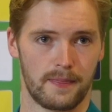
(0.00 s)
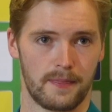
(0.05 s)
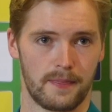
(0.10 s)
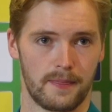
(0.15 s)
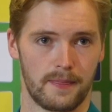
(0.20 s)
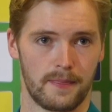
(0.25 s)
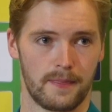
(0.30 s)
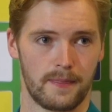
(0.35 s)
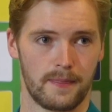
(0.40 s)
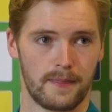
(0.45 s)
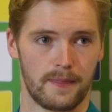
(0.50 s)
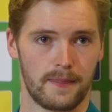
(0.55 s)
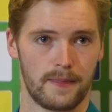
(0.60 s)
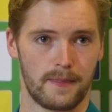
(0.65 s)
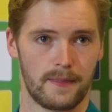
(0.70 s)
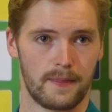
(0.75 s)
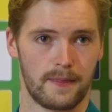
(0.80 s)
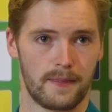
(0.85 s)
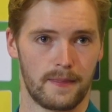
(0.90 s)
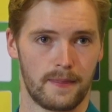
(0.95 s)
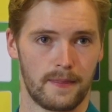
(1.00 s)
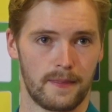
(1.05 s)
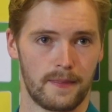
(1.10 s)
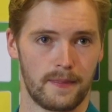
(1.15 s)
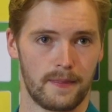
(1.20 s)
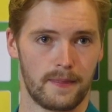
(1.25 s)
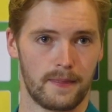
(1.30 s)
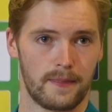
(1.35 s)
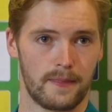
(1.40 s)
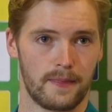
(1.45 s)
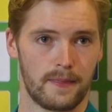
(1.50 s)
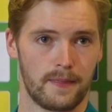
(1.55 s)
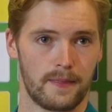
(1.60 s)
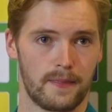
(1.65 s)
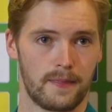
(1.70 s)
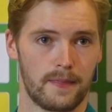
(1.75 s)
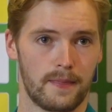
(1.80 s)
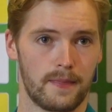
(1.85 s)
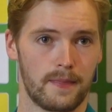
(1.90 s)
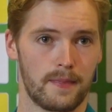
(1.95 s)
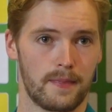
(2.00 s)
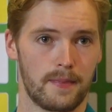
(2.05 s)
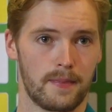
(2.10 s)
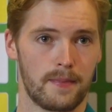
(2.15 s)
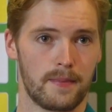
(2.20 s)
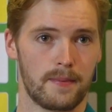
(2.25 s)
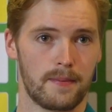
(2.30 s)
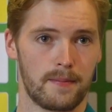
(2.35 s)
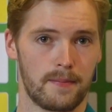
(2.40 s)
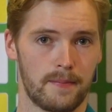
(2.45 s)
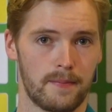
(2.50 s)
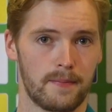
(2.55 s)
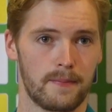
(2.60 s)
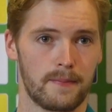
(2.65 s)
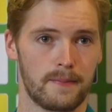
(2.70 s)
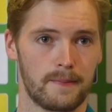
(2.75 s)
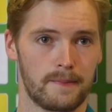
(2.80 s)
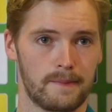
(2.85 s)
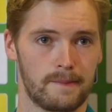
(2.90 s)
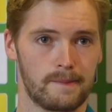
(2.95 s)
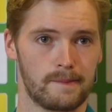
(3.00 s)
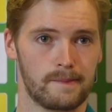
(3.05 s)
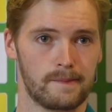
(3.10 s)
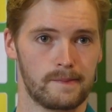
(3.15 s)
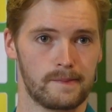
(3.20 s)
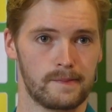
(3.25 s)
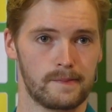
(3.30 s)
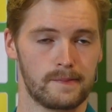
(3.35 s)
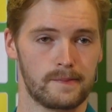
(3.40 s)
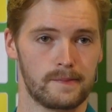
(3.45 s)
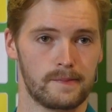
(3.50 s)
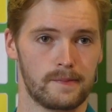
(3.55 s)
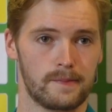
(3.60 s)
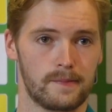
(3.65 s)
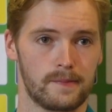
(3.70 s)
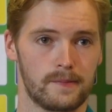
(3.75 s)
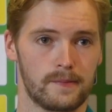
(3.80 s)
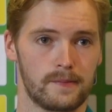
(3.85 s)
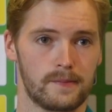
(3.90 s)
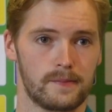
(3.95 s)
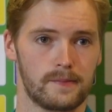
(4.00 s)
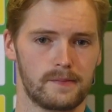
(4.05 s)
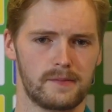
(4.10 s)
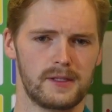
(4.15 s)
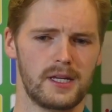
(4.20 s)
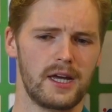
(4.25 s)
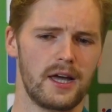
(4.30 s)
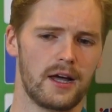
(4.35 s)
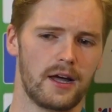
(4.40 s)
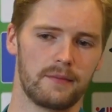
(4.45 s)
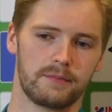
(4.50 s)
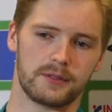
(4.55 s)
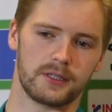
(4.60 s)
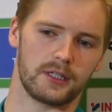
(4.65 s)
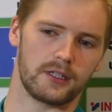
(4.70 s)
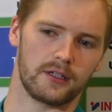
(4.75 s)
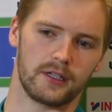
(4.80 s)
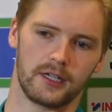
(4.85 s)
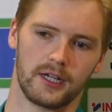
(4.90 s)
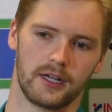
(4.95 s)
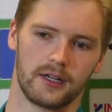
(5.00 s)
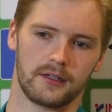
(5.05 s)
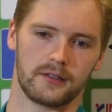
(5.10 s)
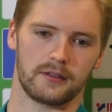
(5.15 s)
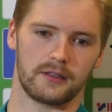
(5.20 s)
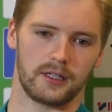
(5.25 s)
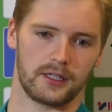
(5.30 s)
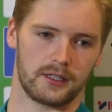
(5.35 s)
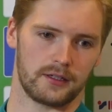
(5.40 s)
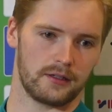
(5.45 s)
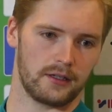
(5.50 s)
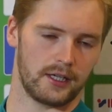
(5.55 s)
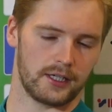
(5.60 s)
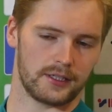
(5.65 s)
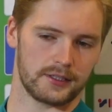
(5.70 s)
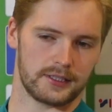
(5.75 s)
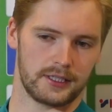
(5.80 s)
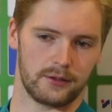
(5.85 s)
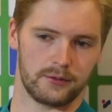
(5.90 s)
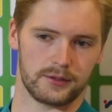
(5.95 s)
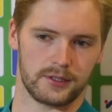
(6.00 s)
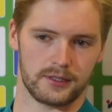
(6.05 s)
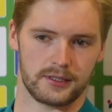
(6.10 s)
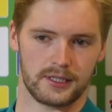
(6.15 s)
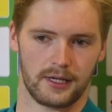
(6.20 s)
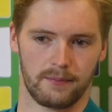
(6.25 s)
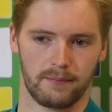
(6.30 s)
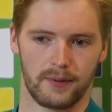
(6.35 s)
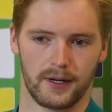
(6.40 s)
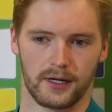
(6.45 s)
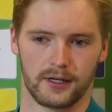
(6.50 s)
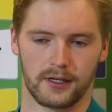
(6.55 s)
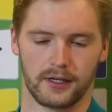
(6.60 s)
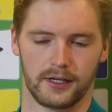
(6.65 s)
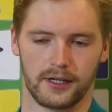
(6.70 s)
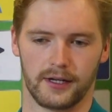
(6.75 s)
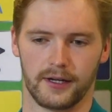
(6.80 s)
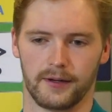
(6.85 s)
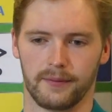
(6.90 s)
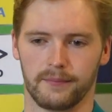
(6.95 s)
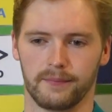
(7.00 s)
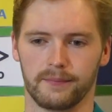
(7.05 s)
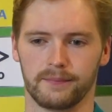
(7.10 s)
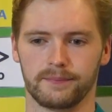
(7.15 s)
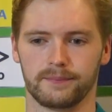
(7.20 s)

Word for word: the, the, aim was to top the group. Is there still belief within the group that, that you can achieve Yeah, absolutely. Yeah, like I say, it was a setback on um,